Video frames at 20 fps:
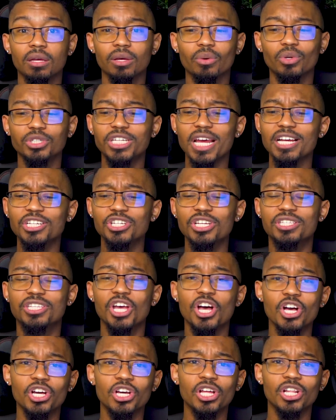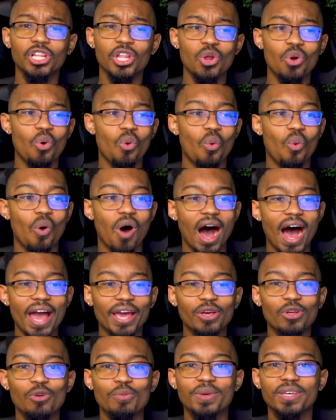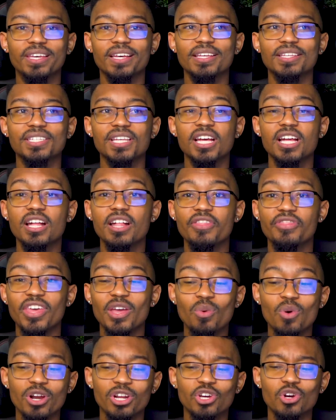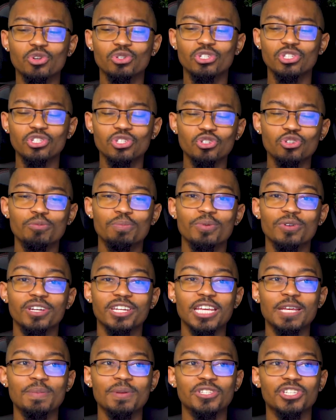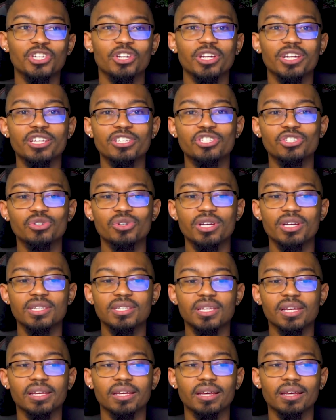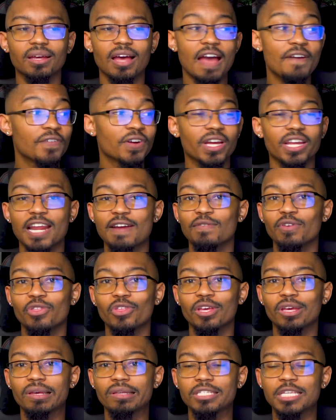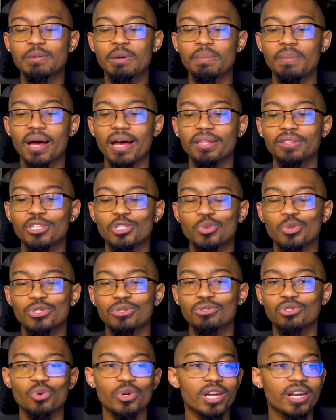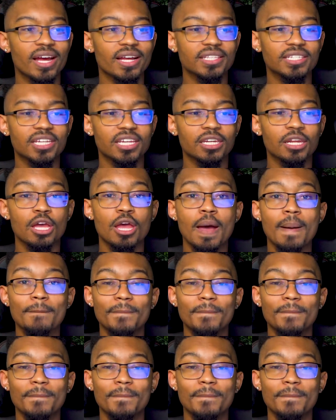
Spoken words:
which actually took a little while because they want to go super deep into your history. It's like, I forget everything because keep in mind, this was 2019.